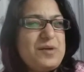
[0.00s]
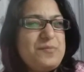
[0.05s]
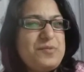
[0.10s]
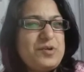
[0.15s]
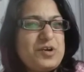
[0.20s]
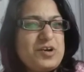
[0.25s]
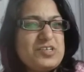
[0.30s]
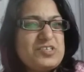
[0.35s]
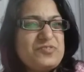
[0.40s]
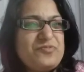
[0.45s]

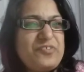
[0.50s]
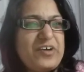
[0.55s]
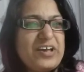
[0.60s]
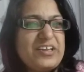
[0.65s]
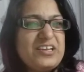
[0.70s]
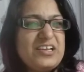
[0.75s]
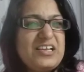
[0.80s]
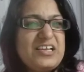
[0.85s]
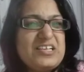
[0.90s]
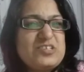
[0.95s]
because
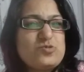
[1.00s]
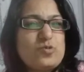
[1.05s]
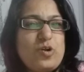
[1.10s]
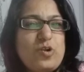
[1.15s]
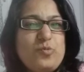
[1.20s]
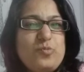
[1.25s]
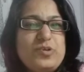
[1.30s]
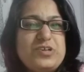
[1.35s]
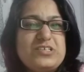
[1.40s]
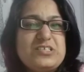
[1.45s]
finally, as
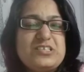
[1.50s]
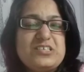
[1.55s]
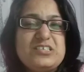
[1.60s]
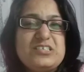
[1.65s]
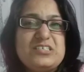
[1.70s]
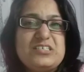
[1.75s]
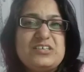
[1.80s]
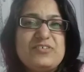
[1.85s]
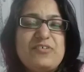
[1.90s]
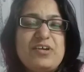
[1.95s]
always,
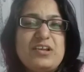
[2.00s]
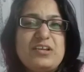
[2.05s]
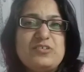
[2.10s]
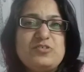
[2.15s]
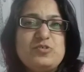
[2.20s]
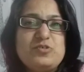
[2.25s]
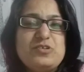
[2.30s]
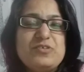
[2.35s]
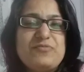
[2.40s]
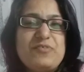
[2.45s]

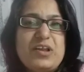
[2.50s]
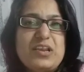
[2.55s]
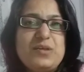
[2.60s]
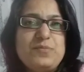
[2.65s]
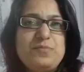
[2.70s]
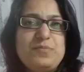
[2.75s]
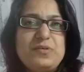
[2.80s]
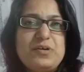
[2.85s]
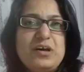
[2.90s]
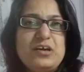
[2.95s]
to
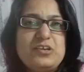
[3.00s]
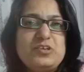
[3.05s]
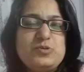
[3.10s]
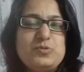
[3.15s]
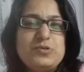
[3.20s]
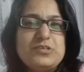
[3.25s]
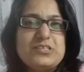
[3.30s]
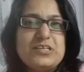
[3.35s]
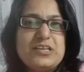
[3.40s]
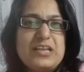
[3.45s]
develop
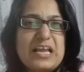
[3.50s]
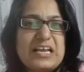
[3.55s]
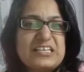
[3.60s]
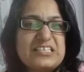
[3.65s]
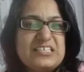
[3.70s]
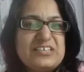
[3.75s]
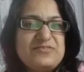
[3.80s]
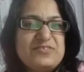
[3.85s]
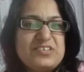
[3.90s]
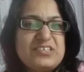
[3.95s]
towards an
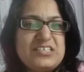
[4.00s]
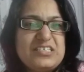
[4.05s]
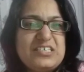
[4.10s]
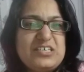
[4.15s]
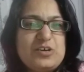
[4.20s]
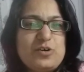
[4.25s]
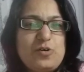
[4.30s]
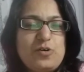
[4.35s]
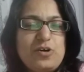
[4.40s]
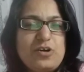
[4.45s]

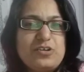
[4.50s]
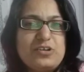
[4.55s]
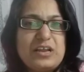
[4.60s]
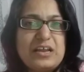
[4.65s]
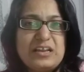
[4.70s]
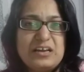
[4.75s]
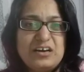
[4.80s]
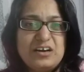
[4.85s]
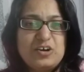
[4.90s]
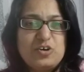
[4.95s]
activity or
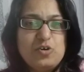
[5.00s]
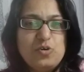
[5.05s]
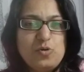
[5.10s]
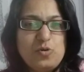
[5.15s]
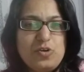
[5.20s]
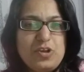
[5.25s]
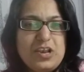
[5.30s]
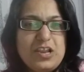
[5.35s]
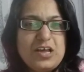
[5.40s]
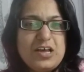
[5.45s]
a
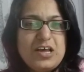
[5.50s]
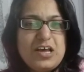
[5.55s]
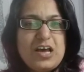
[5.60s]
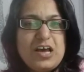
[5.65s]
goal,